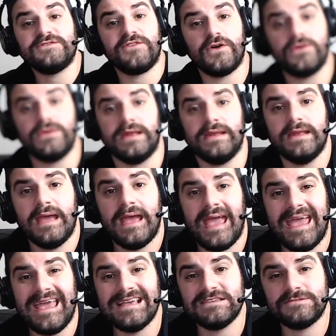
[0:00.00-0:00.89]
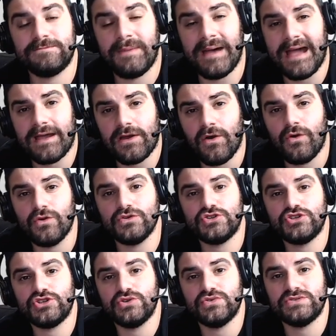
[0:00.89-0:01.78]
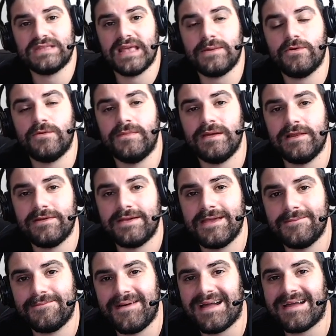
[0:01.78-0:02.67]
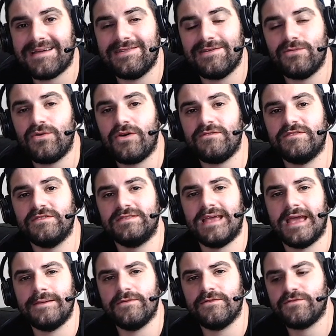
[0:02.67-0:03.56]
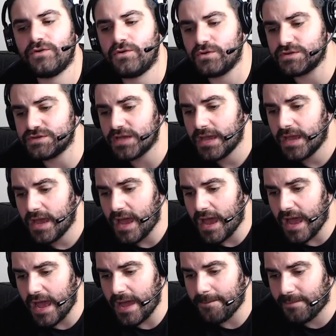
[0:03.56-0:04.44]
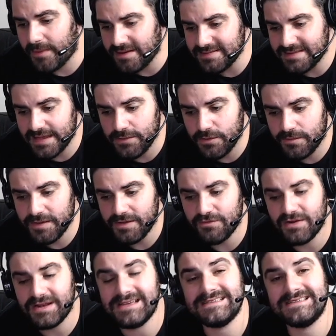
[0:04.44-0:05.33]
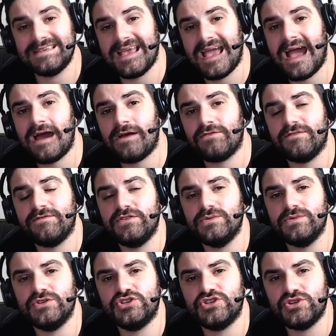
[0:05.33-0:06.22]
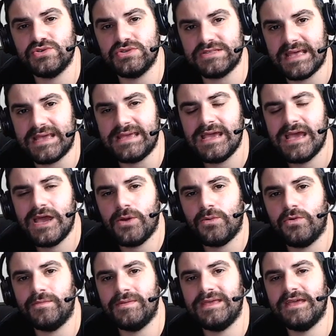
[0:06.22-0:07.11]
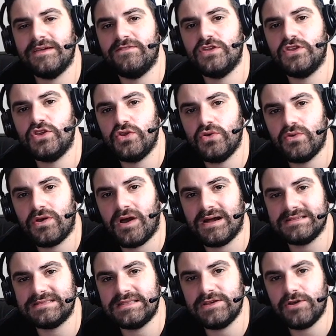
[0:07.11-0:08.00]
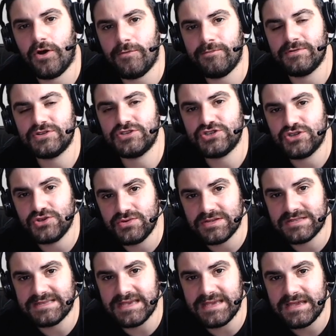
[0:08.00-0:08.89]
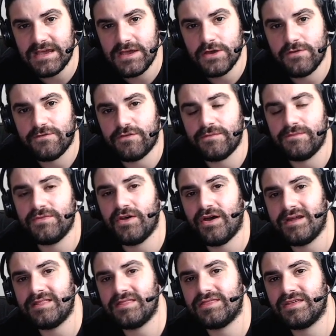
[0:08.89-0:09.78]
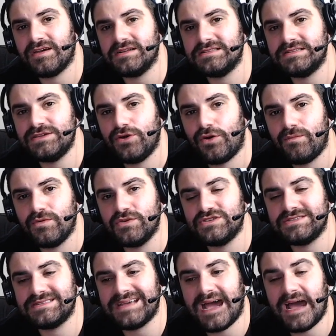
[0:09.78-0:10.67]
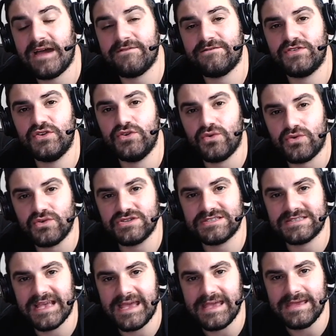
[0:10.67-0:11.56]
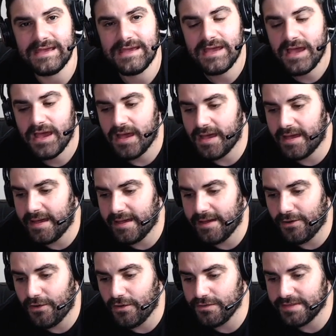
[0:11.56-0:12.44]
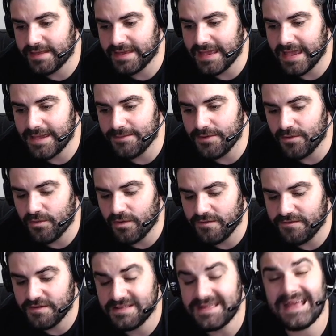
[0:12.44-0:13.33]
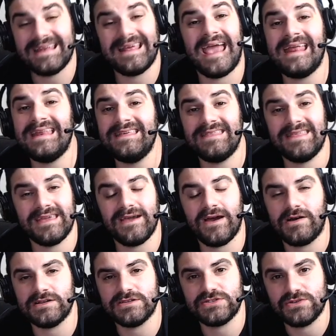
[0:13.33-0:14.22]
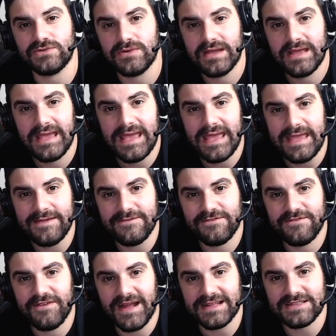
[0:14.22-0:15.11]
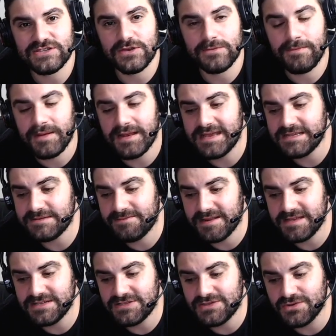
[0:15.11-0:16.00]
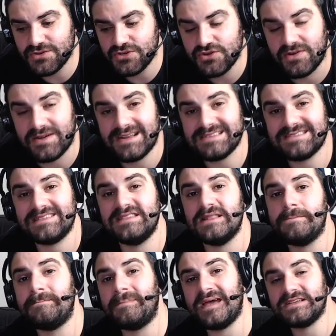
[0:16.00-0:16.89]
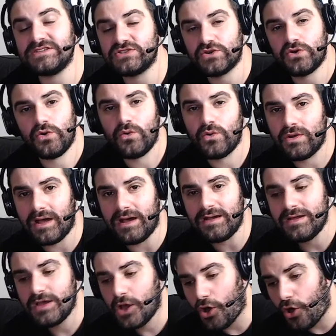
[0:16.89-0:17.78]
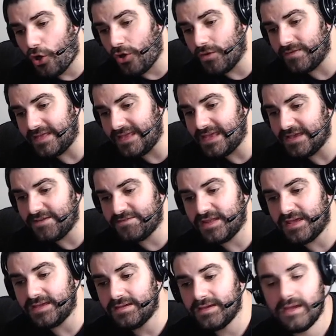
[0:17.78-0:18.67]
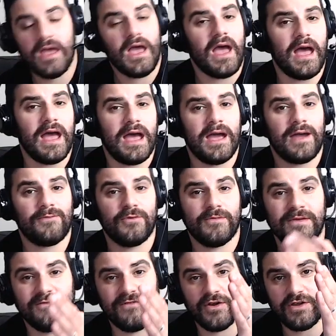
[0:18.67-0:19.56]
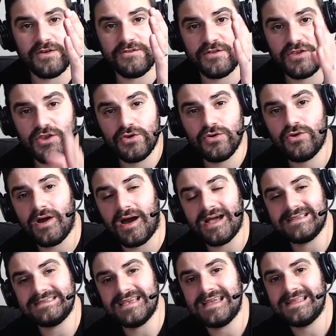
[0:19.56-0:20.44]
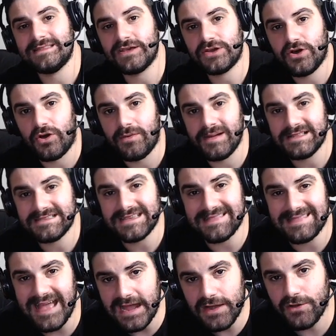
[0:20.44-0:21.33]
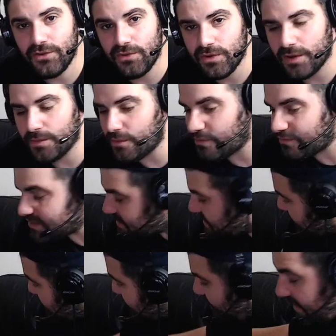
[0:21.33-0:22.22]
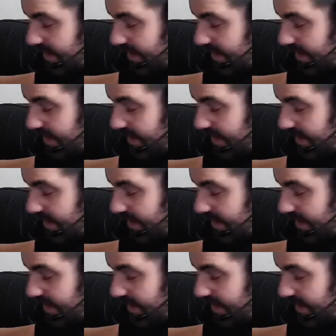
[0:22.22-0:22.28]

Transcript: phone in is back on Tuesday. We'll be looking back at the Watford game, of course. Uh, Monday we'll be releasing our review, and Tuesday we'll be giving you guys the opportunity from 9:30 onwards to have your say uh, on the game at Watford and anything Arsenal, in fact. So please, please do join us. And the best caller on the evening uh, will be voted for you guys in the comments, and that caller will receive